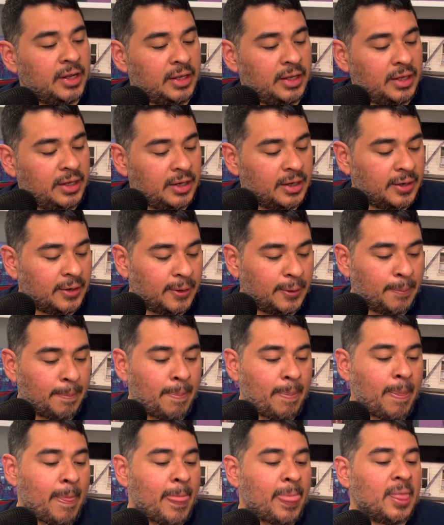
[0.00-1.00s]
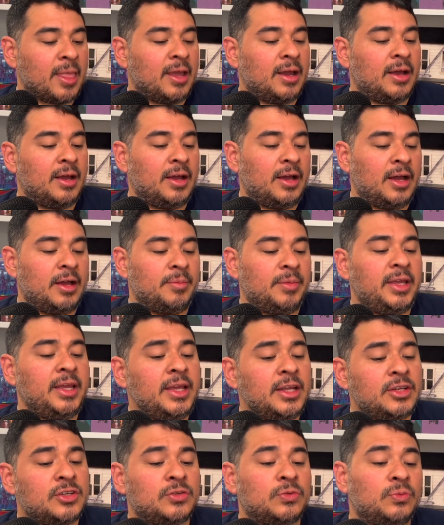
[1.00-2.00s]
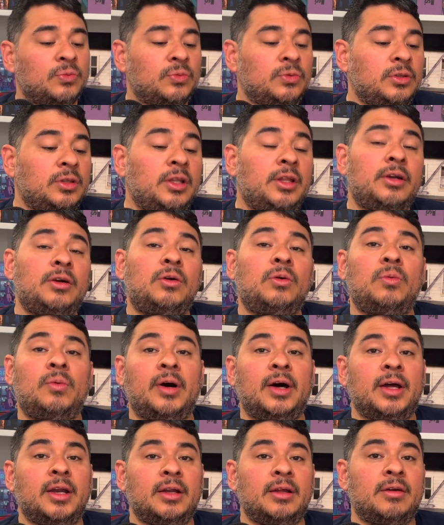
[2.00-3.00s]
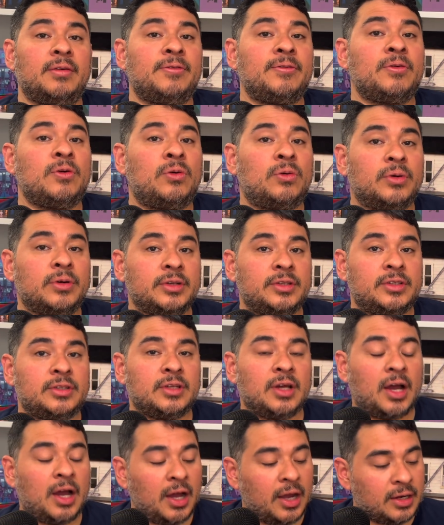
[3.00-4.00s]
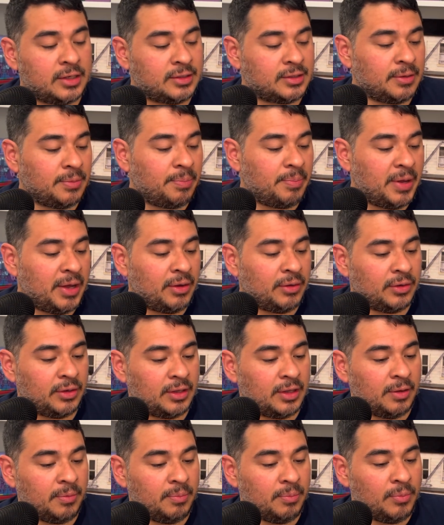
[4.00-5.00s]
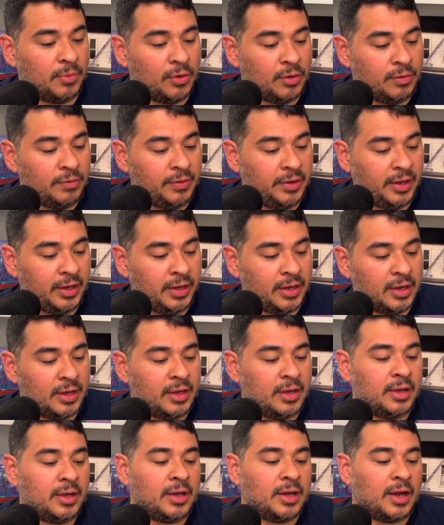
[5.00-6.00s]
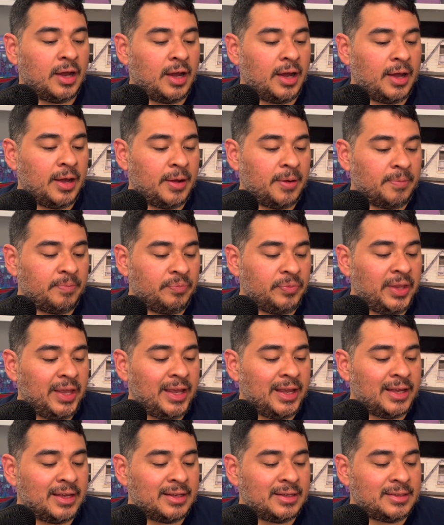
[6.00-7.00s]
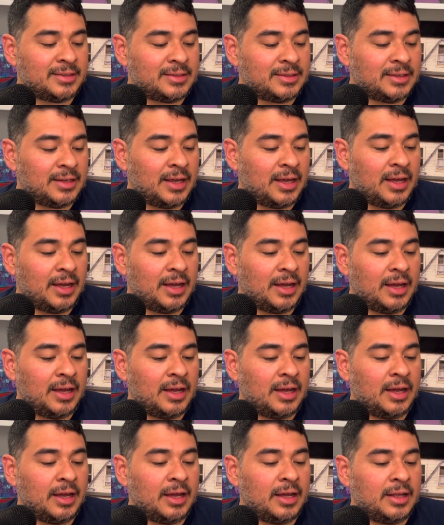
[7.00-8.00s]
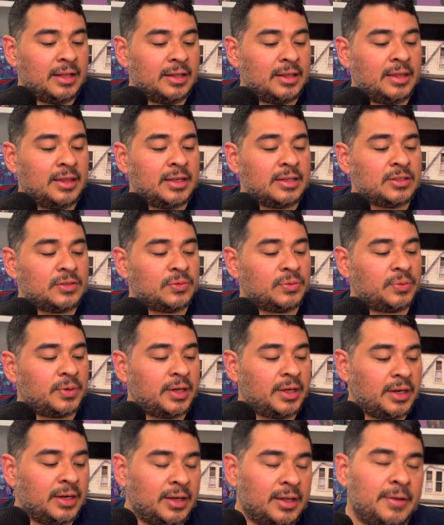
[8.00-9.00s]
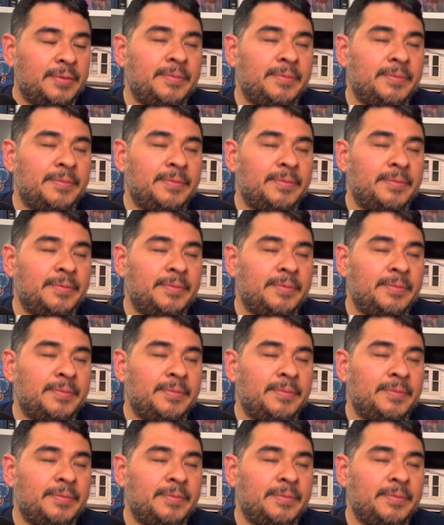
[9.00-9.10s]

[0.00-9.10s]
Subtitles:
here, each little one, of course, talks about the movie. And this one,